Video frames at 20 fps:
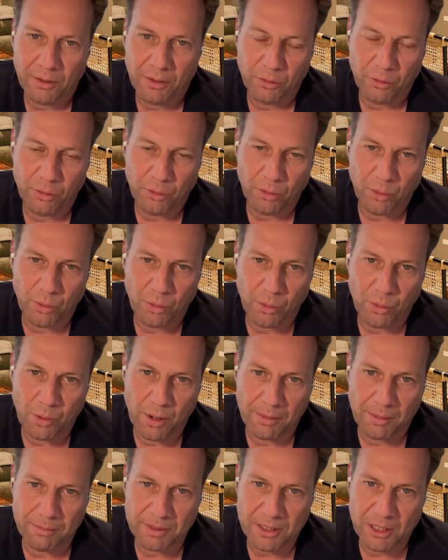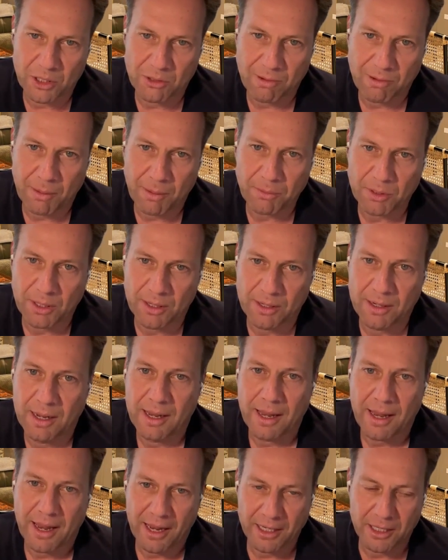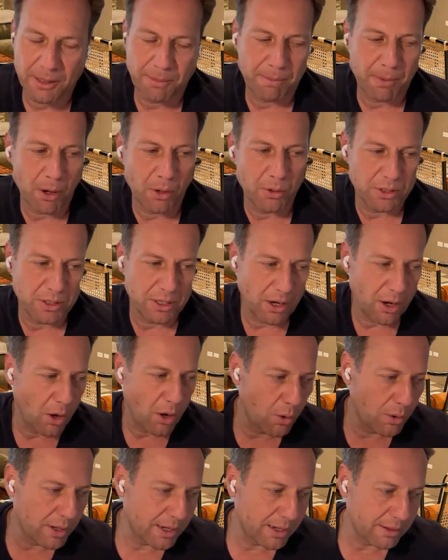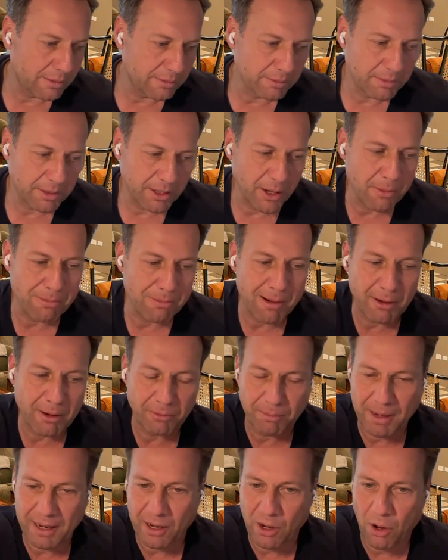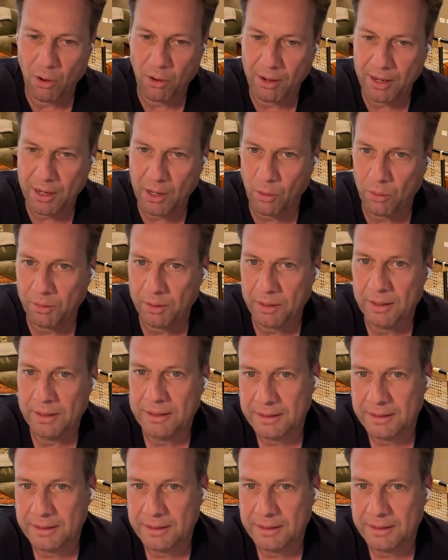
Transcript: to disruption, as opposed to perhaps being early on